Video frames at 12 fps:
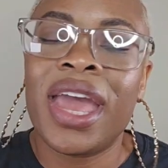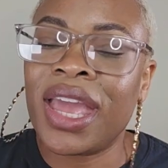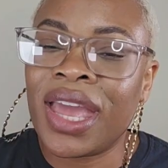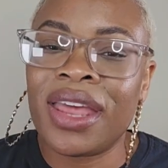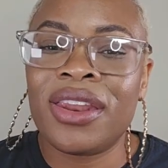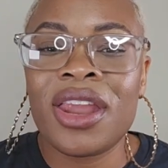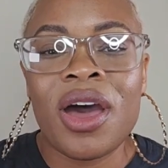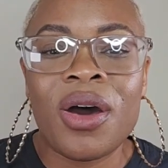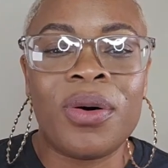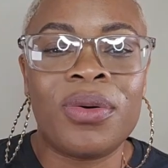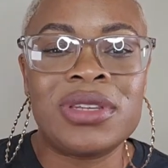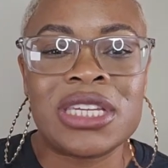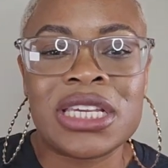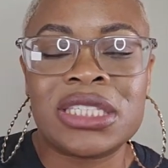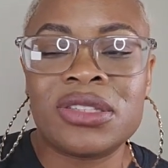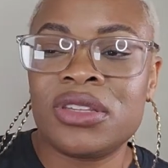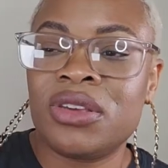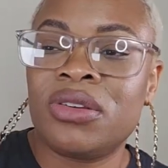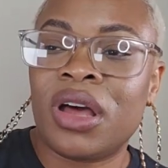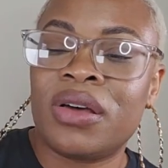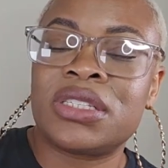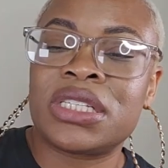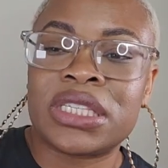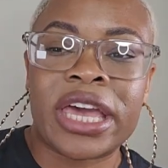And no, just, you
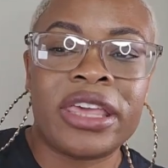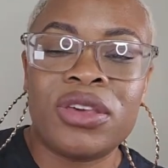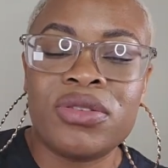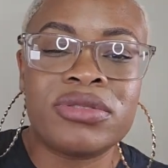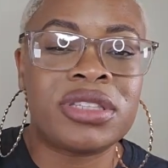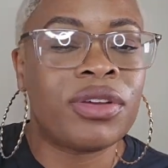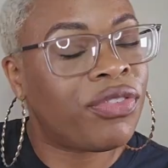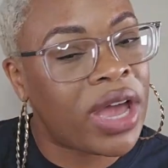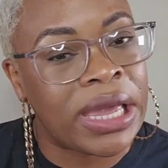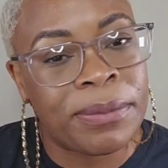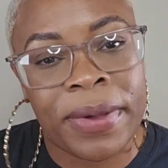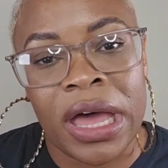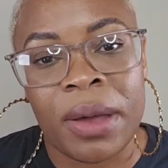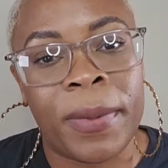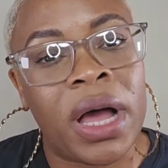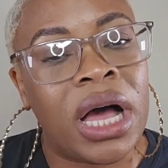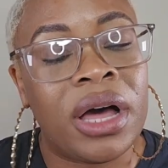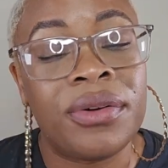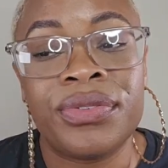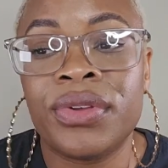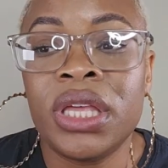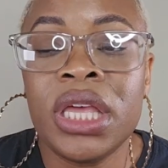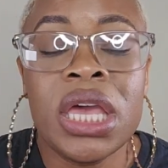know, just like you used to fight, pop off.